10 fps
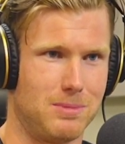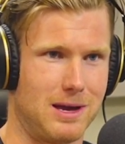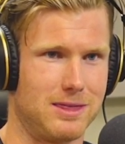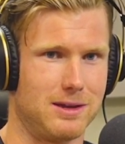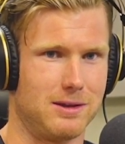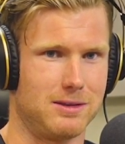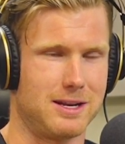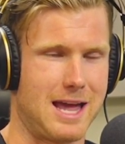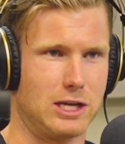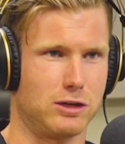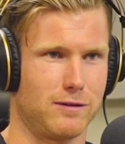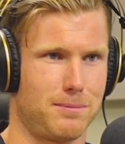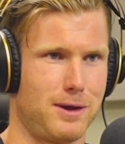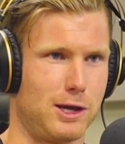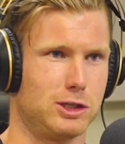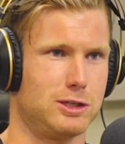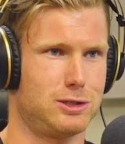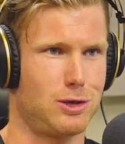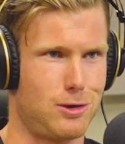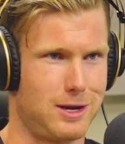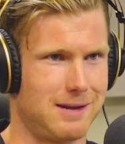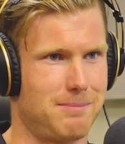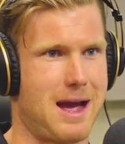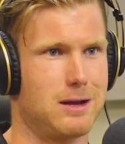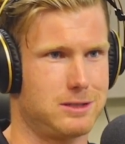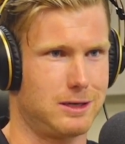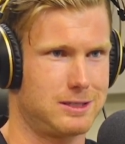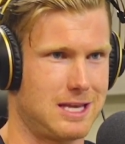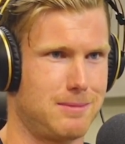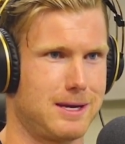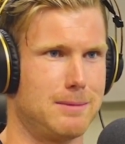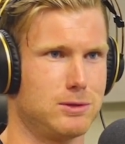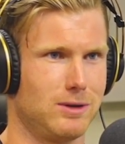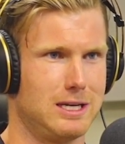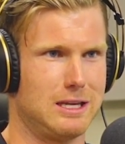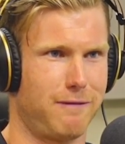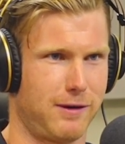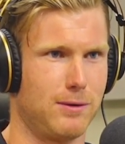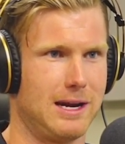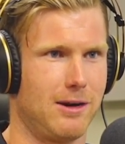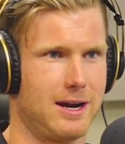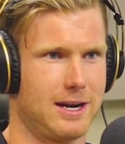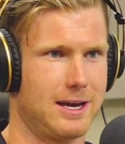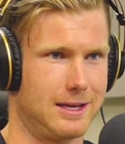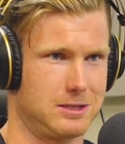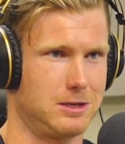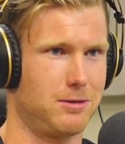but the, the nature of the pitch is turning and bouncing, so that becomes a really difficult area to hit.